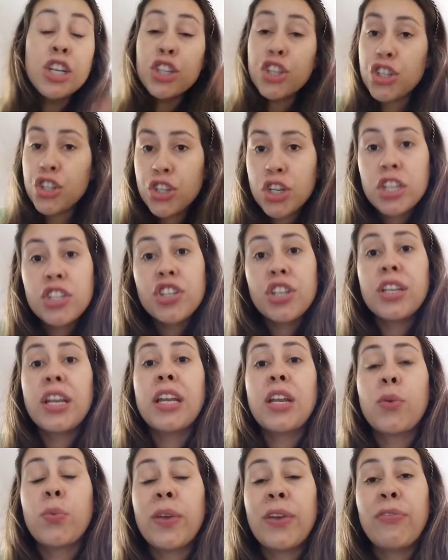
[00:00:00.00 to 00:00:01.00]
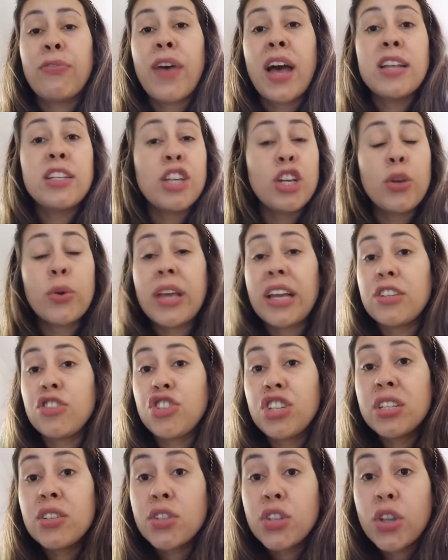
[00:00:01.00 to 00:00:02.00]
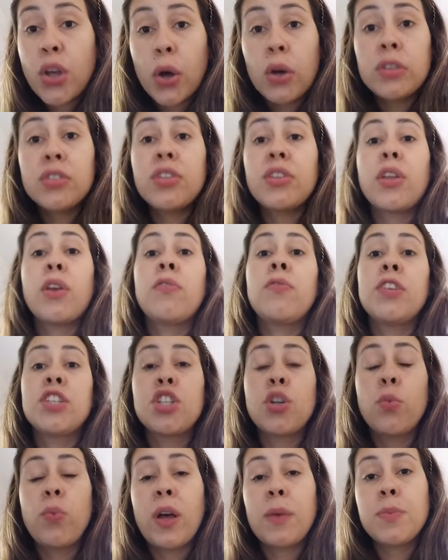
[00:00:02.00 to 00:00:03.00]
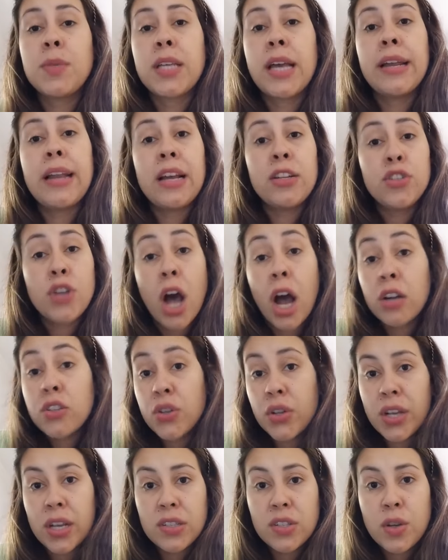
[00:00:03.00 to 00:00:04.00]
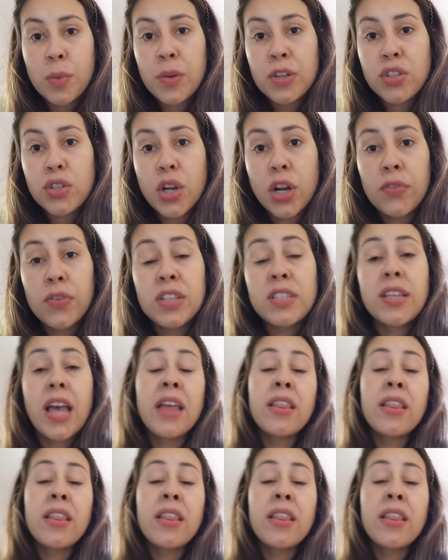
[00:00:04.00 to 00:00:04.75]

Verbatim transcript: Should you need a refund, you can just go to the official website and talk to customer service,